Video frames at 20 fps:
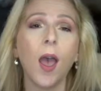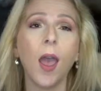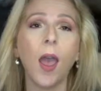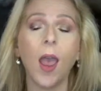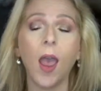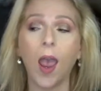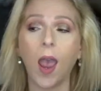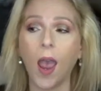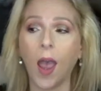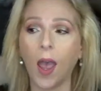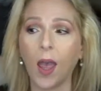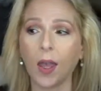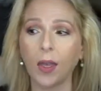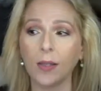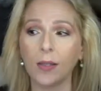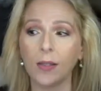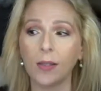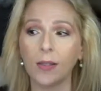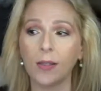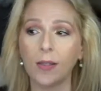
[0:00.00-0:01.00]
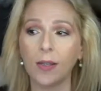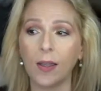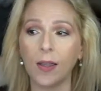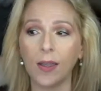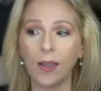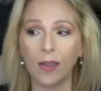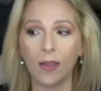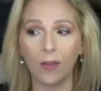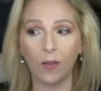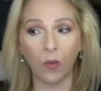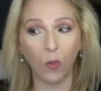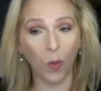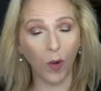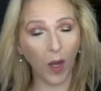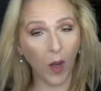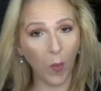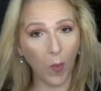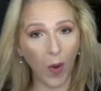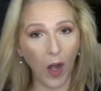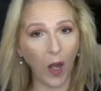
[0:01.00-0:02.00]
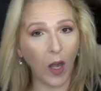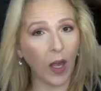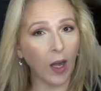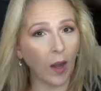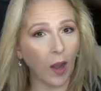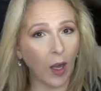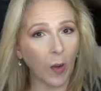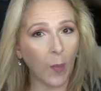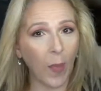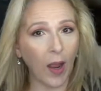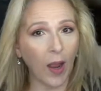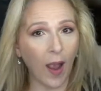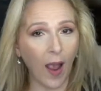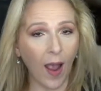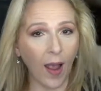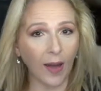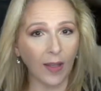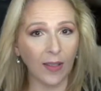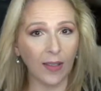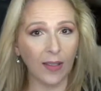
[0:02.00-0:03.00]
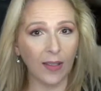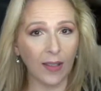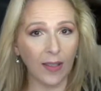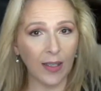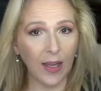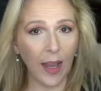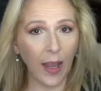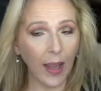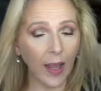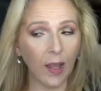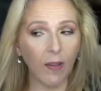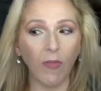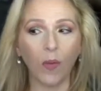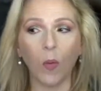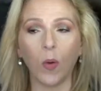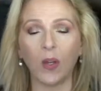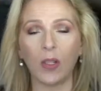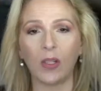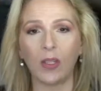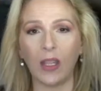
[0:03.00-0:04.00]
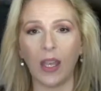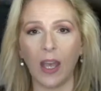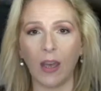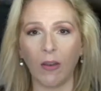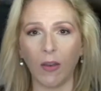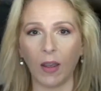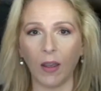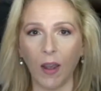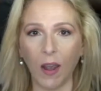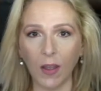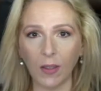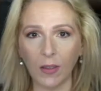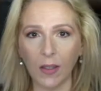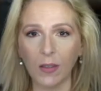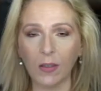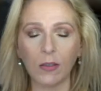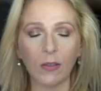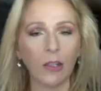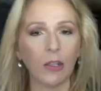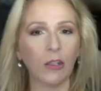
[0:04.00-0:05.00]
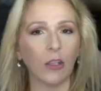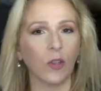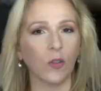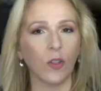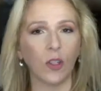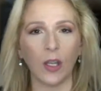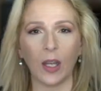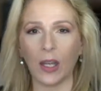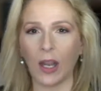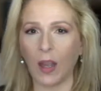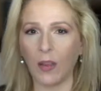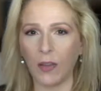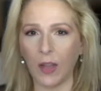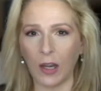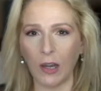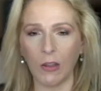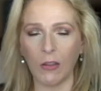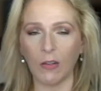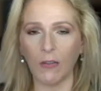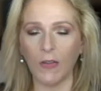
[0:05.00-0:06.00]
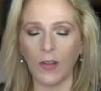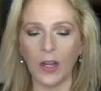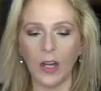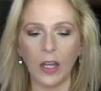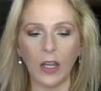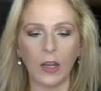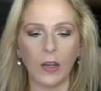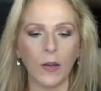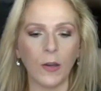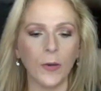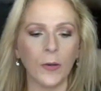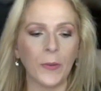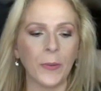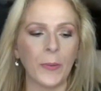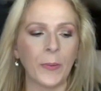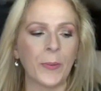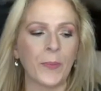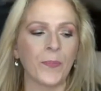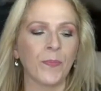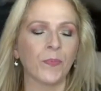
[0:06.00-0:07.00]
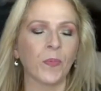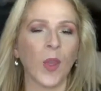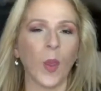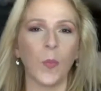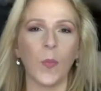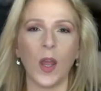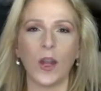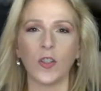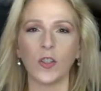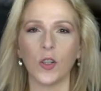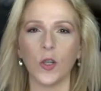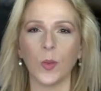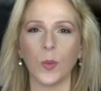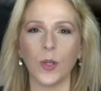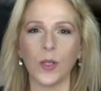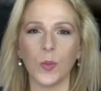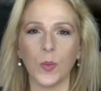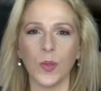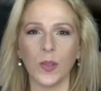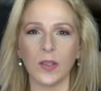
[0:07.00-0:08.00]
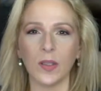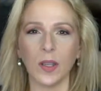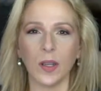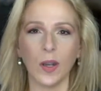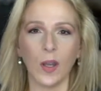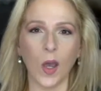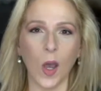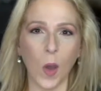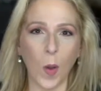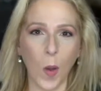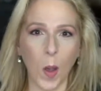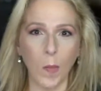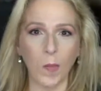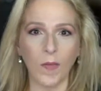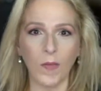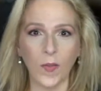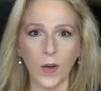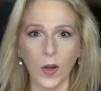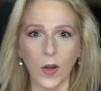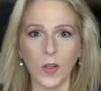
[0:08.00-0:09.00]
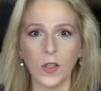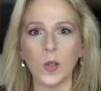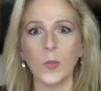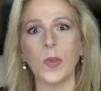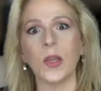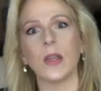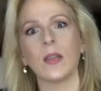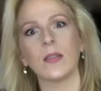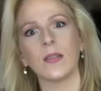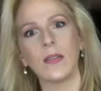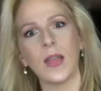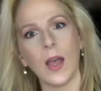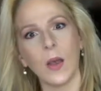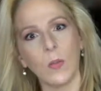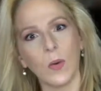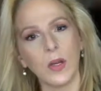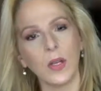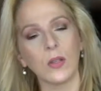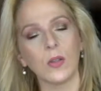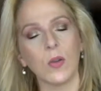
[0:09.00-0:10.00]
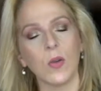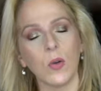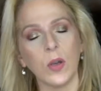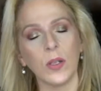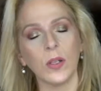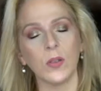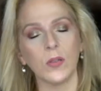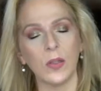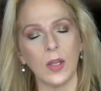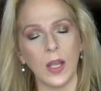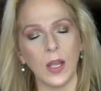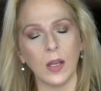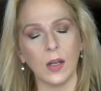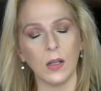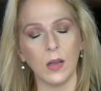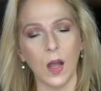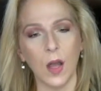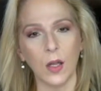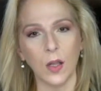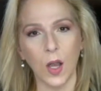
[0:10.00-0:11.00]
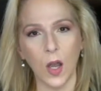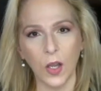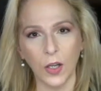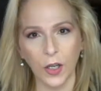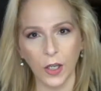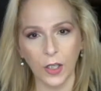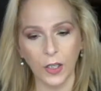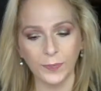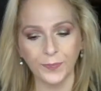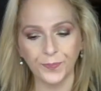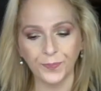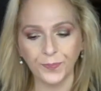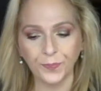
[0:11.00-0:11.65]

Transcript: And it's what I'm wearing on my eyes today. If you want to see how I got this look, go check out that other video. I'm not sure which one's going to go up first because that one is going to take a lot longer